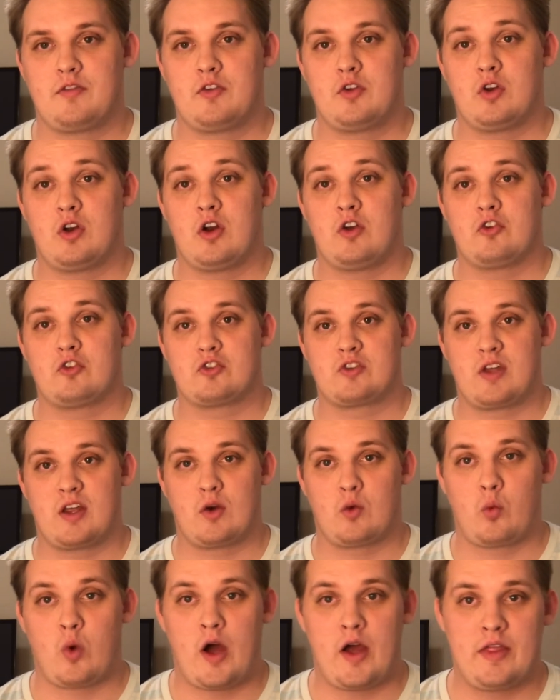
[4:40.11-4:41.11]
You can understand
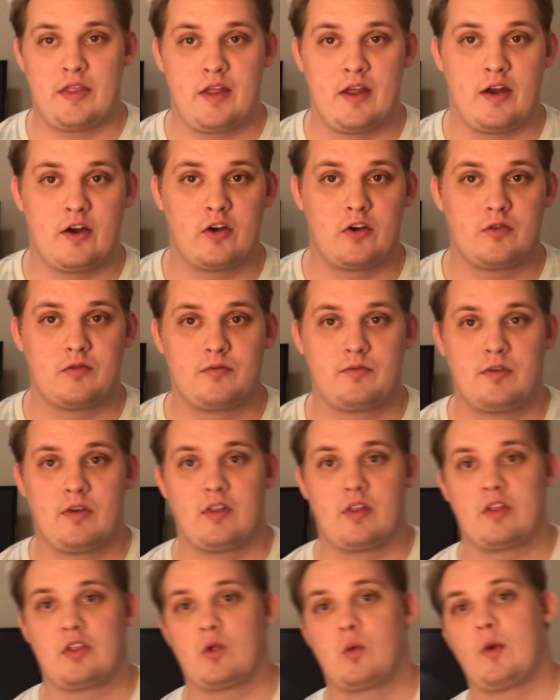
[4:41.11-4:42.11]
why they're
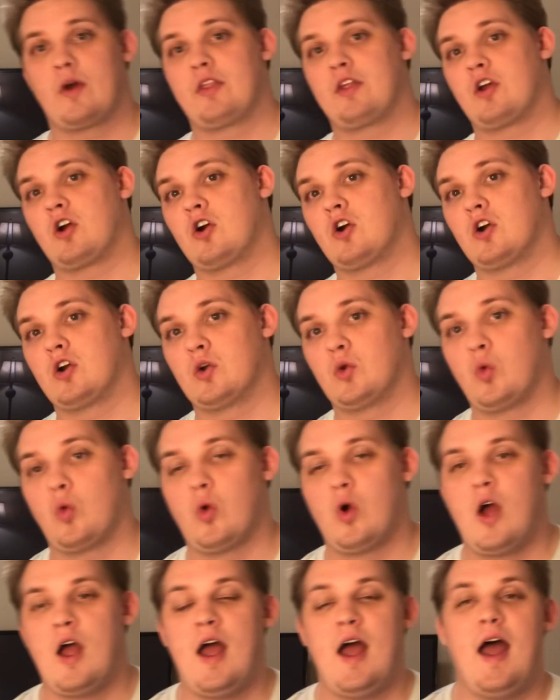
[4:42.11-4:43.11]
feeling the way they are, and
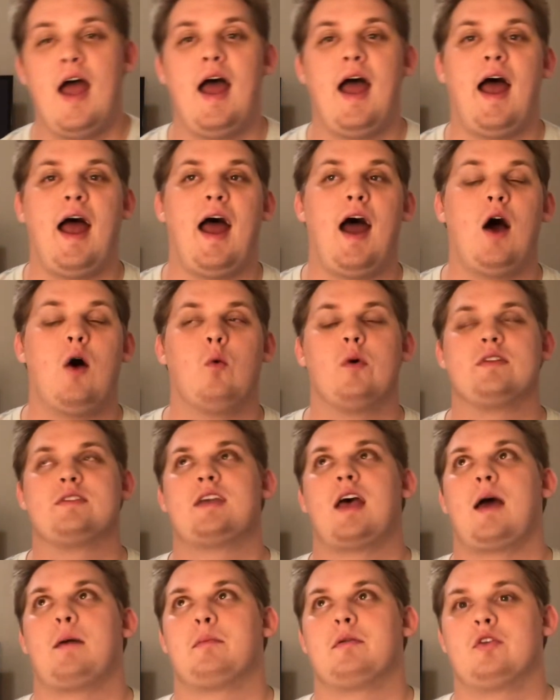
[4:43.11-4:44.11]
how what's
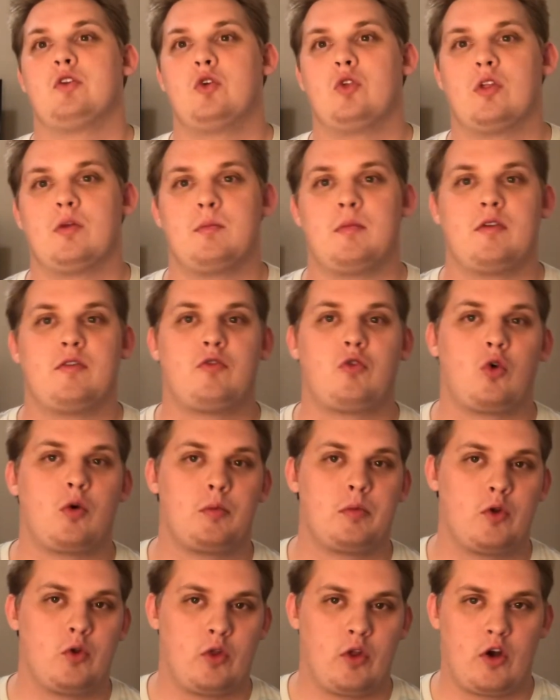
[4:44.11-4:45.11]
happened to them informed
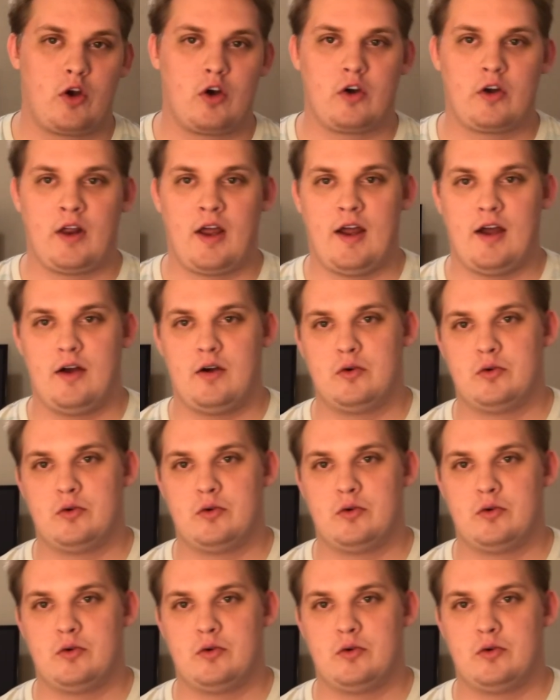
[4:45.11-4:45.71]
who they are now.